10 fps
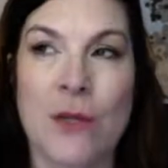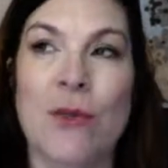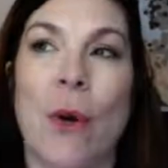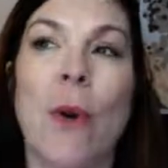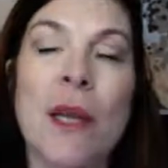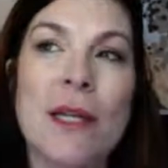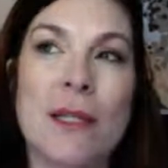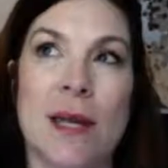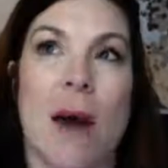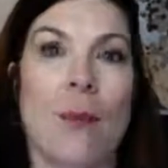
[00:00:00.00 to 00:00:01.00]
So I want you to
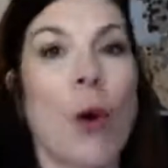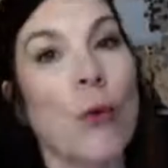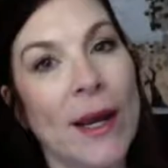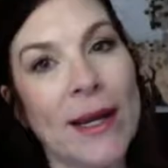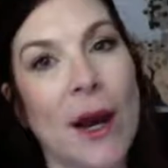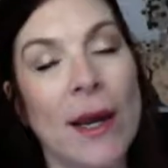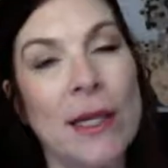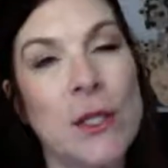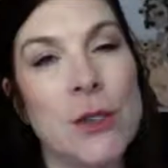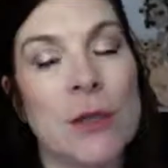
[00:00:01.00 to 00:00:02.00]
stop right now
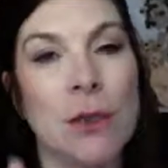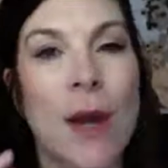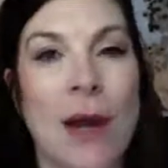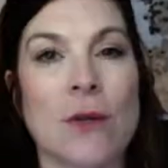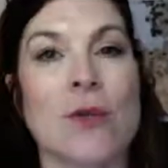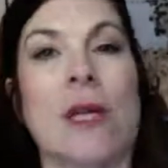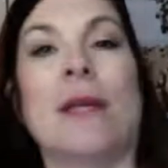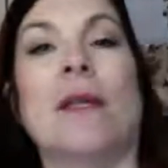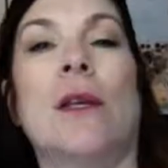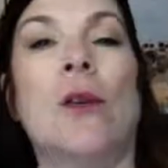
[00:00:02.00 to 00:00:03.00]
and do a little
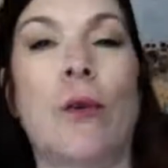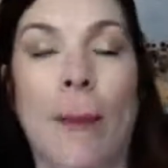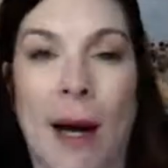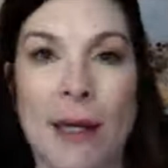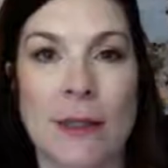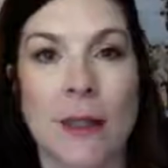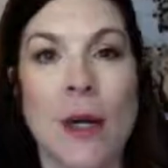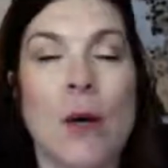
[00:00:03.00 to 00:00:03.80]
exercise in your mind.